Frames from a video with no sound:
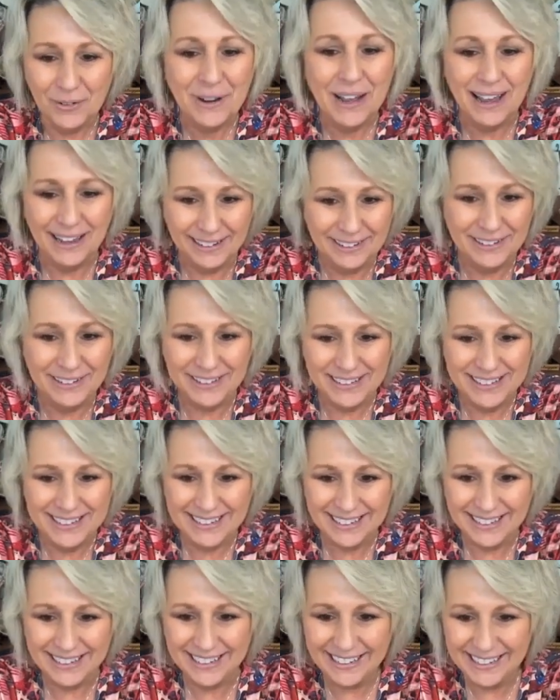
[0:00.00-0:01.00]
Okay,
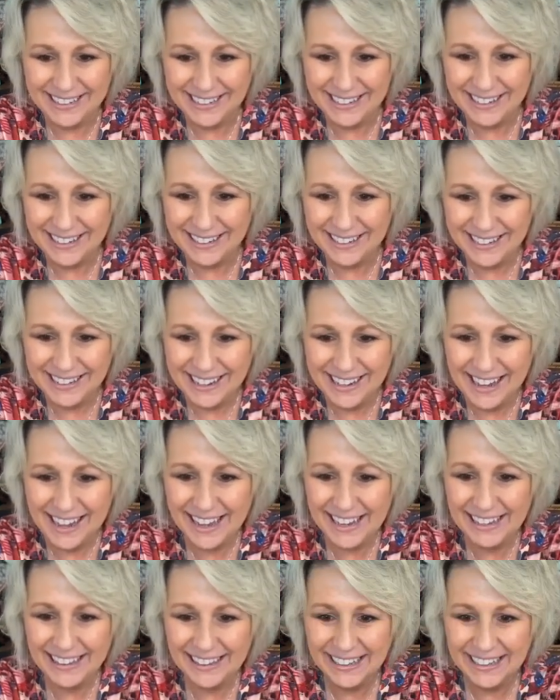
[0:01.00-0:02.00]
good, Cindy.
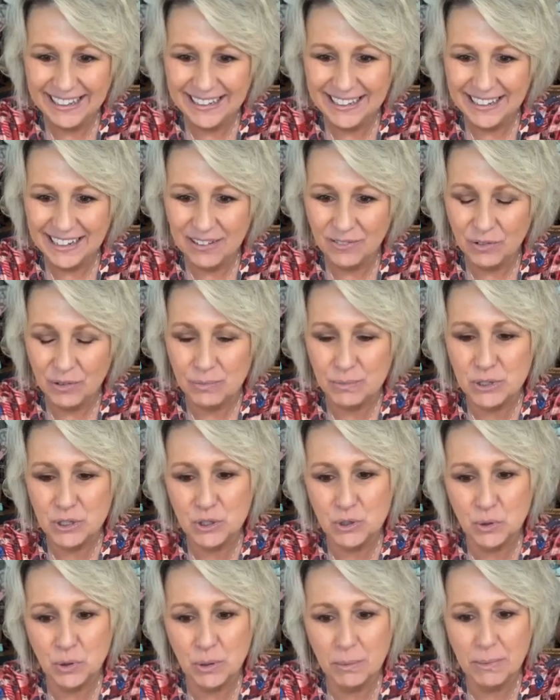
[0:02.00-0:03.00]
Hey, Linda from
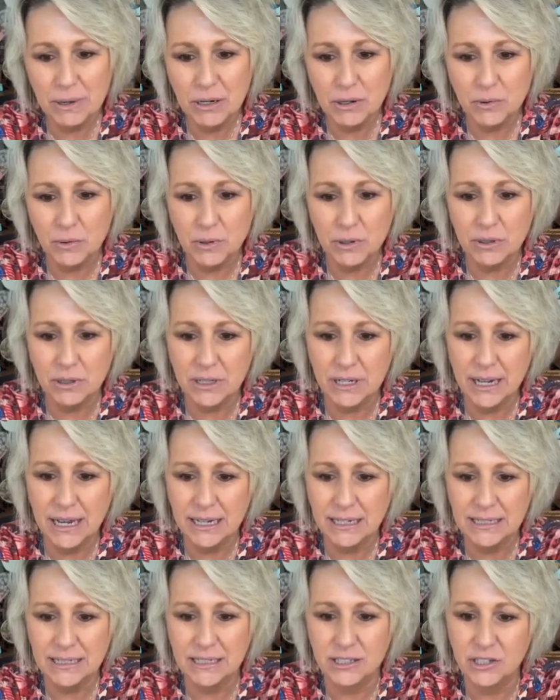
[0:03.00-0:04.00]
stormy North
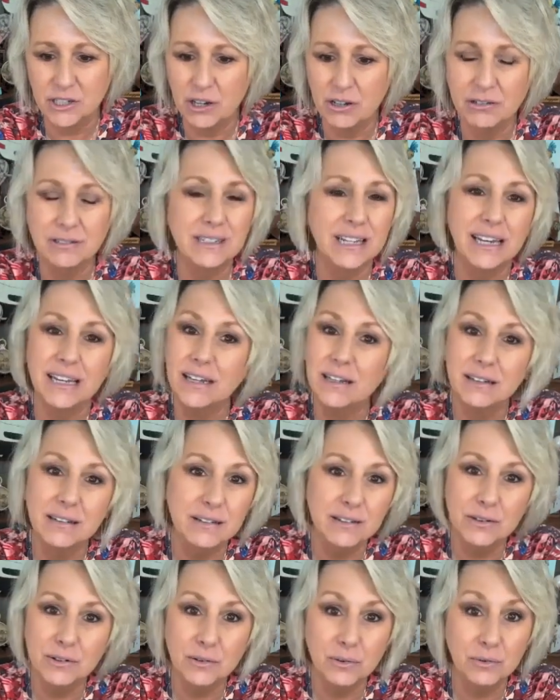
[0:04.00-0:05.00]
Texas. Y'all, te-
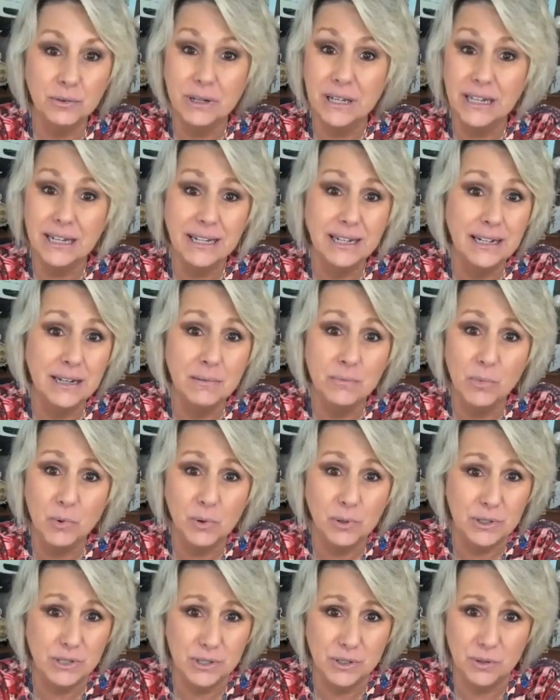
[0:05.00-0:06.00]
you don't need any
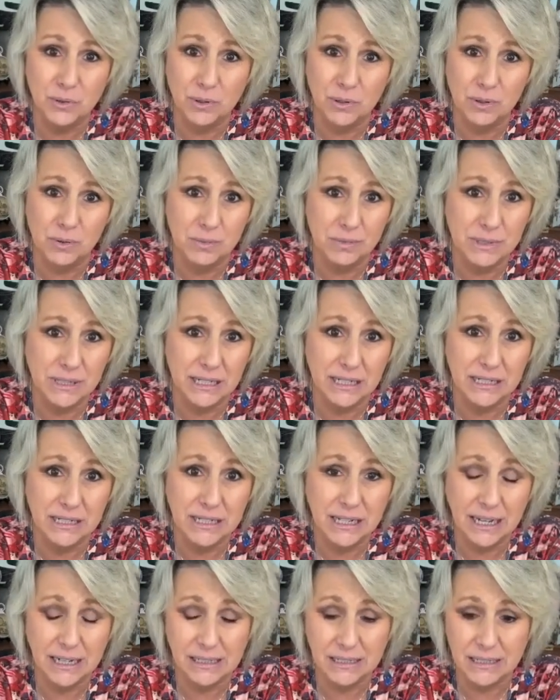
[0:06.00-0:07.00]
more storms
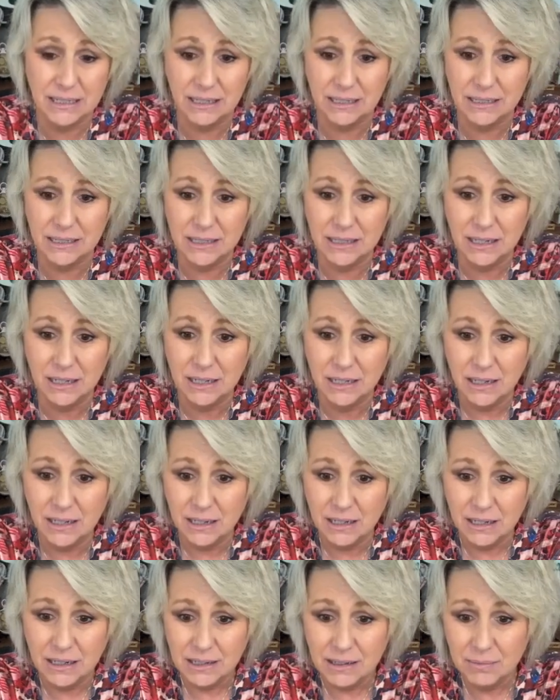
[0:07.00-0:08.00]
in Texas.
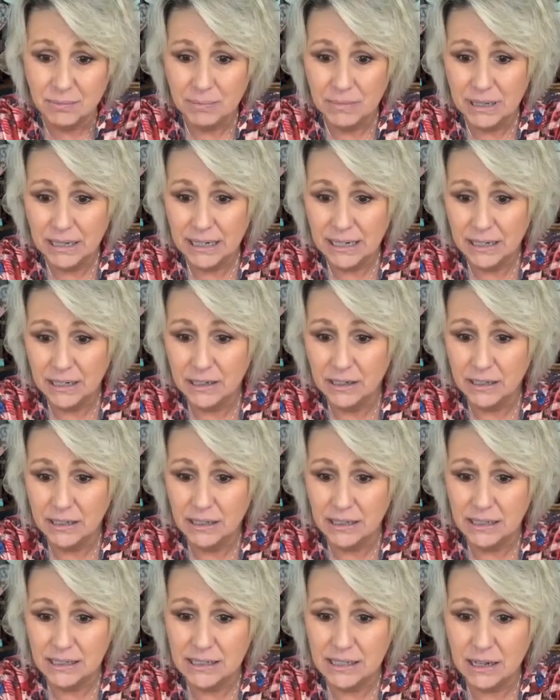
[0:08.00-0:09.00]
My
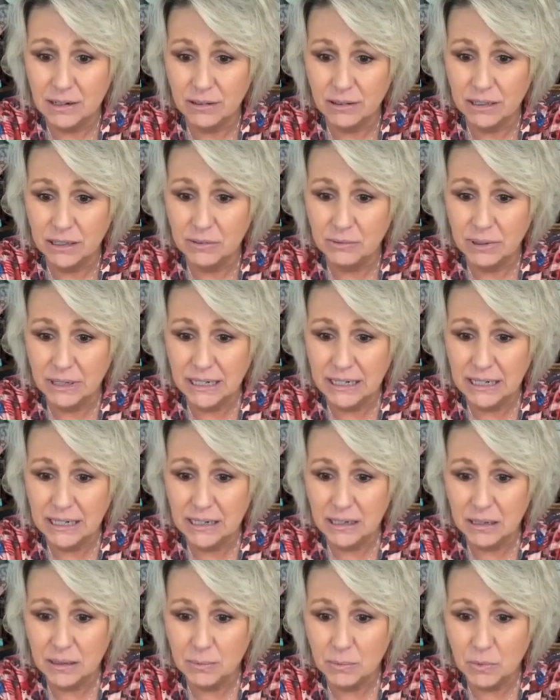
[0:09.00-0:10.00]
goodness, I don't think we
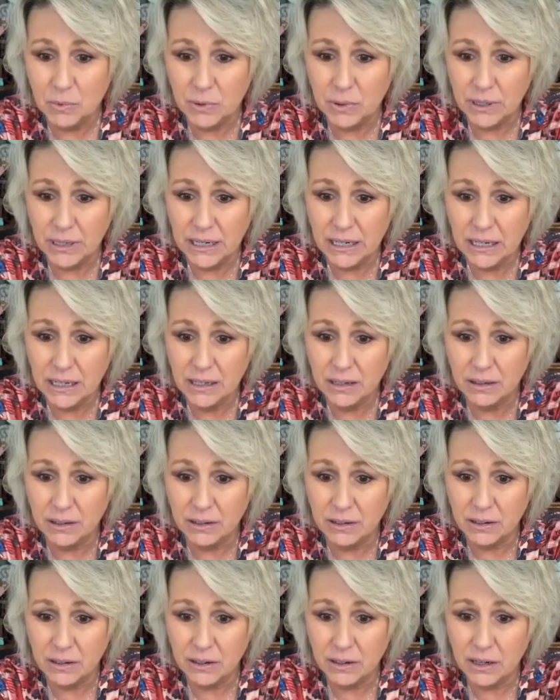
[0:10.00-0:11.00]
need any more
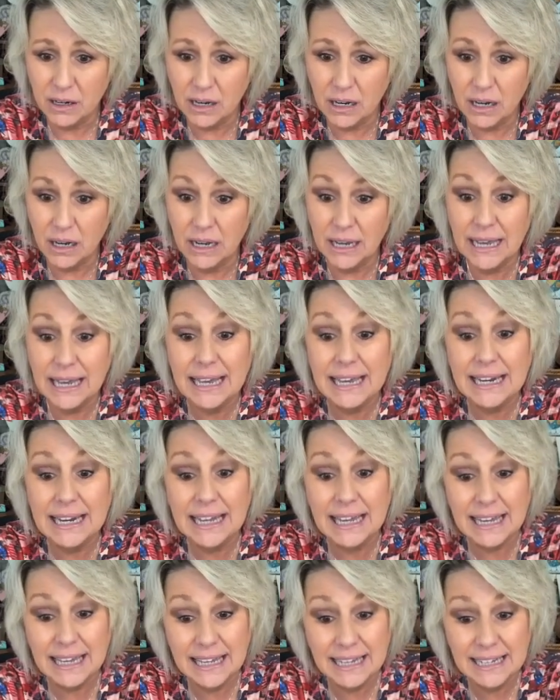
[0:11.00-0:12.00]
either. Uh,
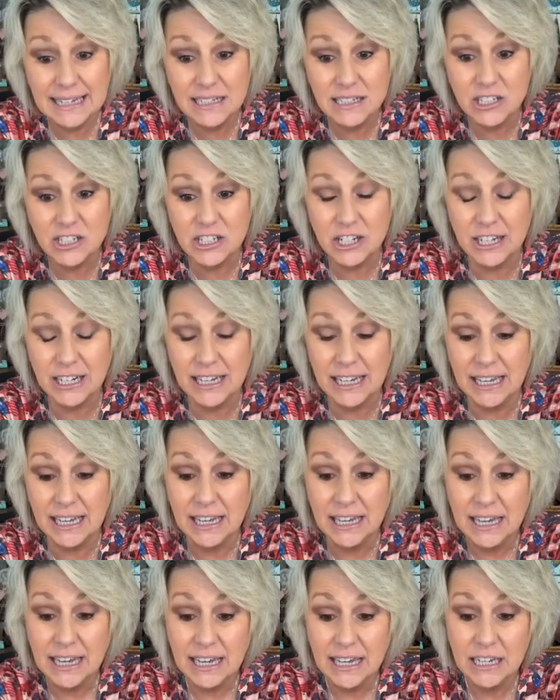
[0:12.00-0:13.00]
it is,
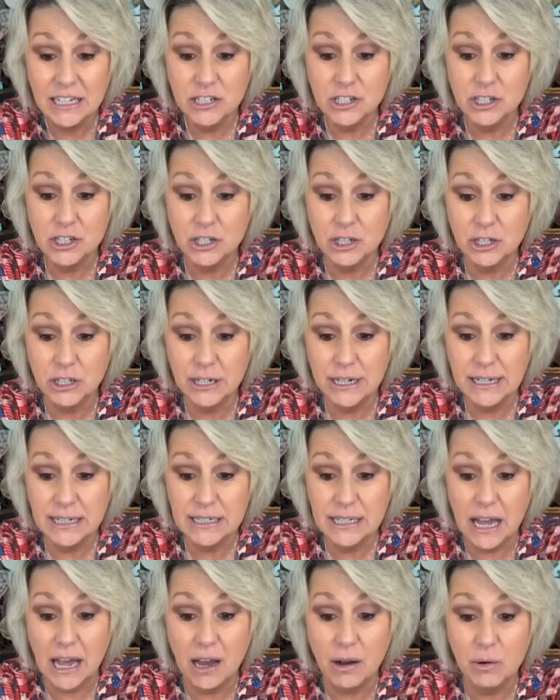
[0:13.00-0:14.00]
Jenny. It sure
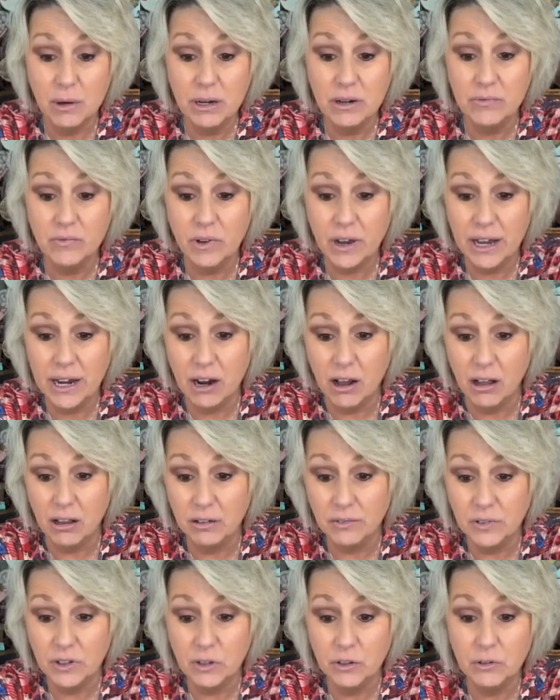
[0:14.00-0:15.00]
is. I would invite
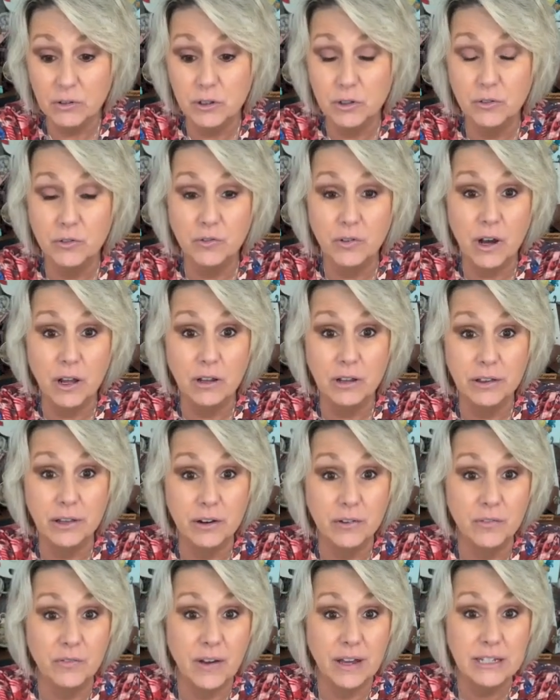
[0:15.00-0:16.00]
all of you to follow
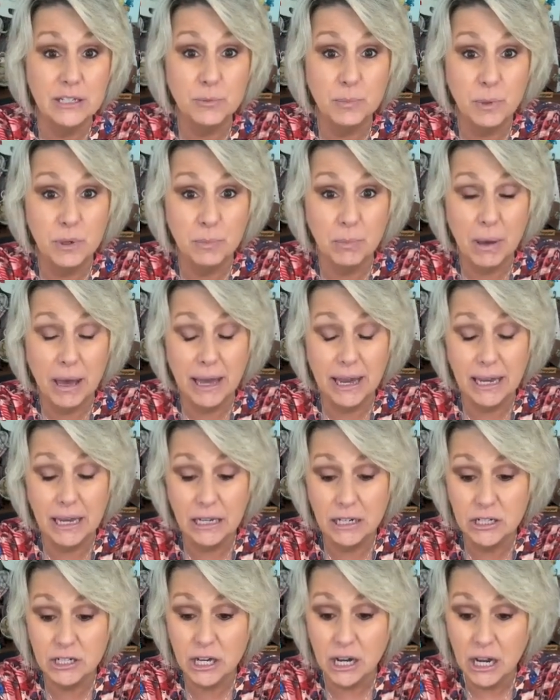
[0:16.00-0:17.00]
their Facebook
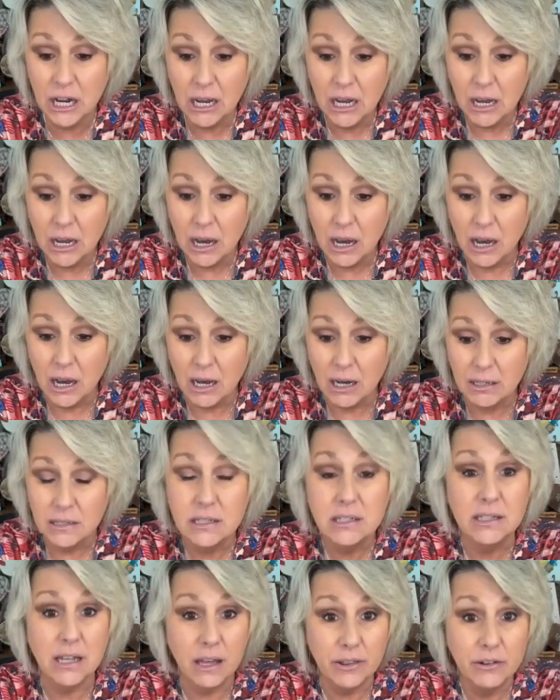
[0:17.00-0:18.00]
page,
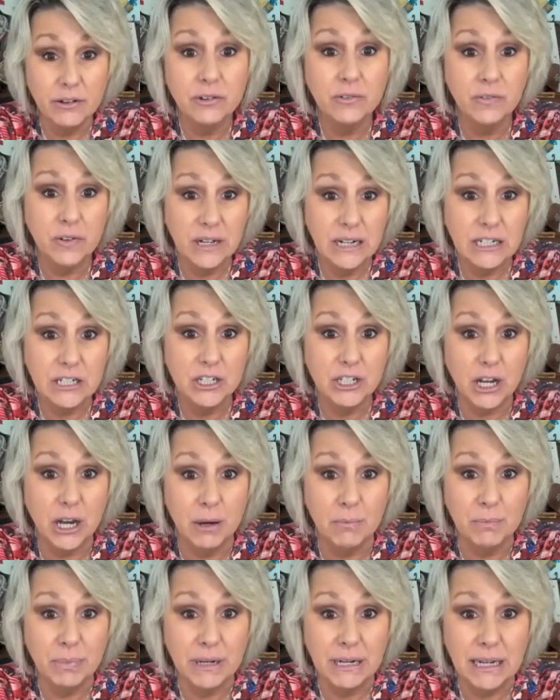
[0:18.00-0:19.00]
uh, Southern Vintage
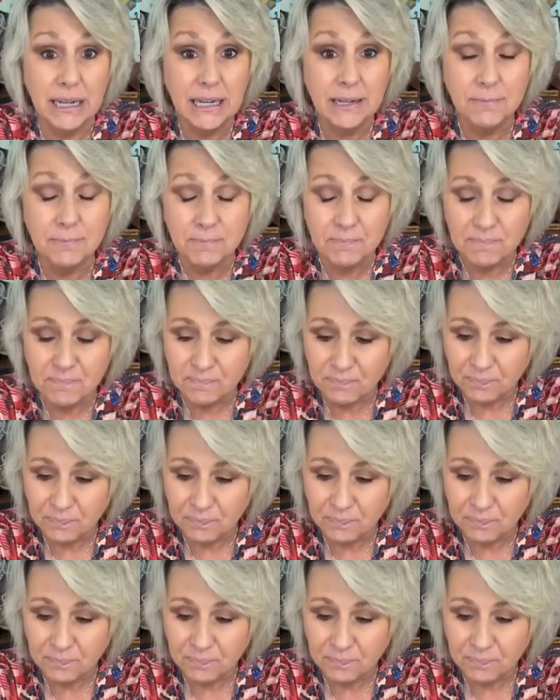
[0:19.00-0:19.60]
Company.